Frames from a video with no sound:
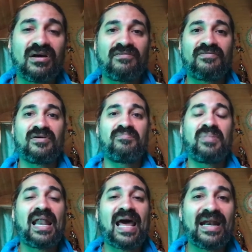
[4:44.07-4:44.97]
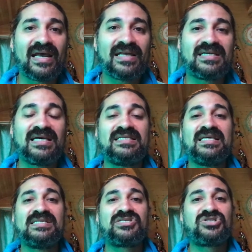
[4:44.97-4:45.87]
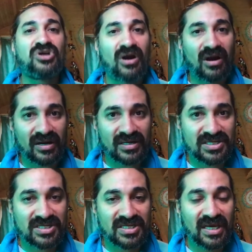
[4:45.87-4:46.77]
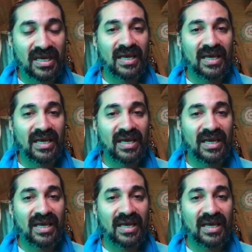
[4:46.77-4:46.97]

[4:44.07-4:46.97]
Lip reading: of the planet discharged